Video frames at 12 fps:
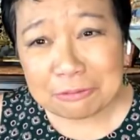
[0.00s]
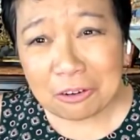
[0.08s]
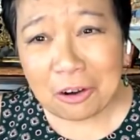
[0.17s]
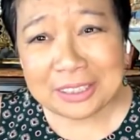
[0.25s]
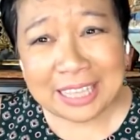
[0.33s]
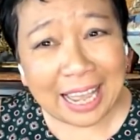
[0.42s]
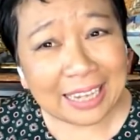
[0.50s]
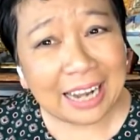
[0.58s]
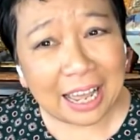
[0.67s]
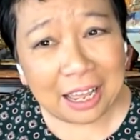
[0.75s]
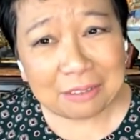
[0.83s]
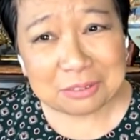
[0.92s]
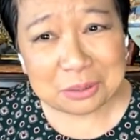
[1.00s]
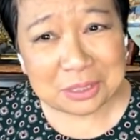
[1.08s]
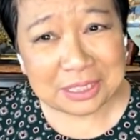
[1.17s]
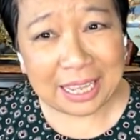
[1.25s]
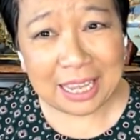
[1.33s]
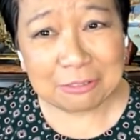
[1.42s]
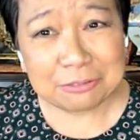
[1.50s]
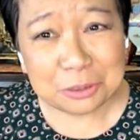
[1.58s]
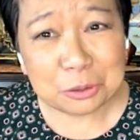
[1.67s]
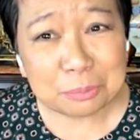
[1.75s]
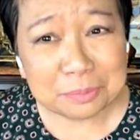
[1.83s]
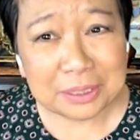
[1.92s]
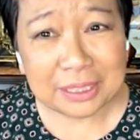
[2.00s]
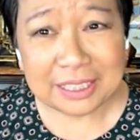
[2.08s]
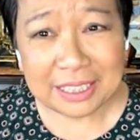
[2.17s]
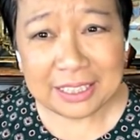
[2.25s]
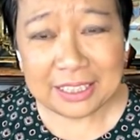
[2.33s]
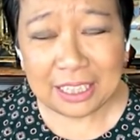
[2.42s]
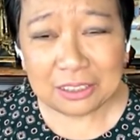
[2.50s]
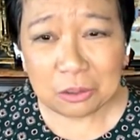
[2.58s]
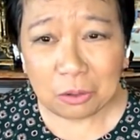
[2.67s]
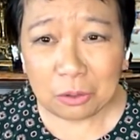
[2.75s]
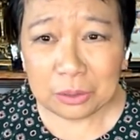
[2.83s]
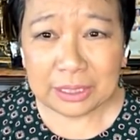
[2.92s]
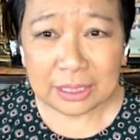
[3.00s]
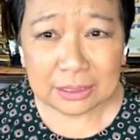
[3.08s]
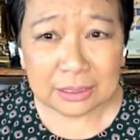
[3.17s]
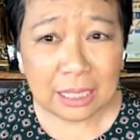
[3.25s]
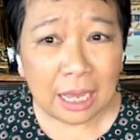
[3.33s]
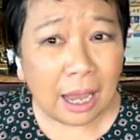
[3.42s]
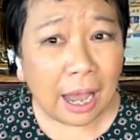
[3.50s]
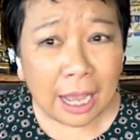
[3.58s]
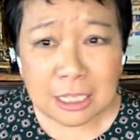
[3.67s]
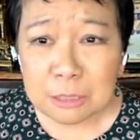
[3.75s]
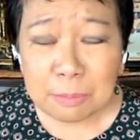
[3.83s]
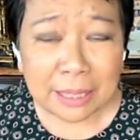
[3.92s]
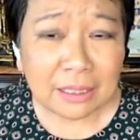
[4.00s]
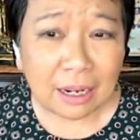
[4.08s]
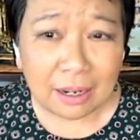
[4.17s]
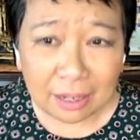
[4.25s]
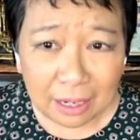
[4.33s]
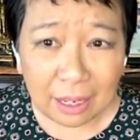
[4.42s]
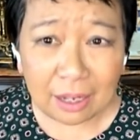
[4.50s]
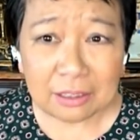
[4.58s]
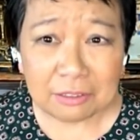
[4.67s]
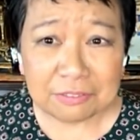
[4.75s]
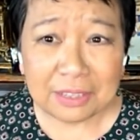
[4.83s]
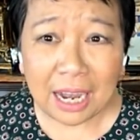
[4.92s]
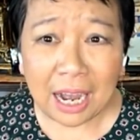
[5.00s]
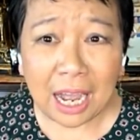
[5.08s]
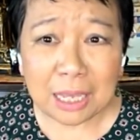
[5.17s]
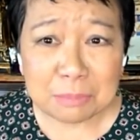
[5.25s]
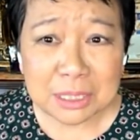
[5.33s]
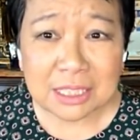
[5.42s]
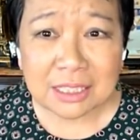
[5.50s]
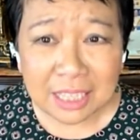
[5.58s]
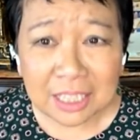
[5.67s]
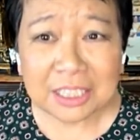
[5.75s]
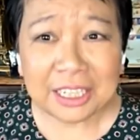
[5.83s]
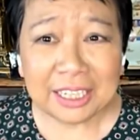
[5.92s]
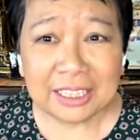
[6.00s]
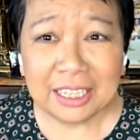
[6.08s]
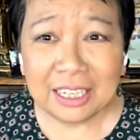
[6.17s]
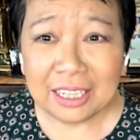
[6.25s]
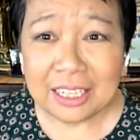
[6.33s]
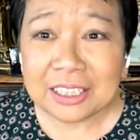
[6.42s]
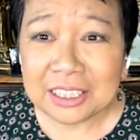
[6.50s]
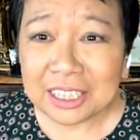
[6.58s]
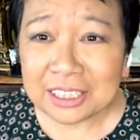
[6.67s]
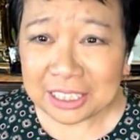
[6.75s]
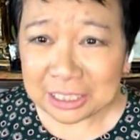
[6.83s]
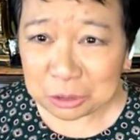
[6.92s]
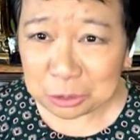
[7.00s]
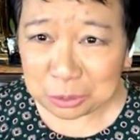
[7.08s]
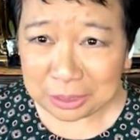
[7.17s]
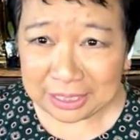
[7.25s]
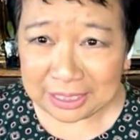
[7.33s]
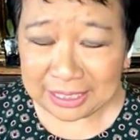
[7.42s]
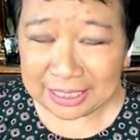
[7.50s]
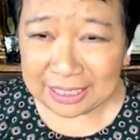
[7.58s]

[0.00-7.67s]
before that, I have to say to the Indian audience, I spent a lot of time studying Indian history.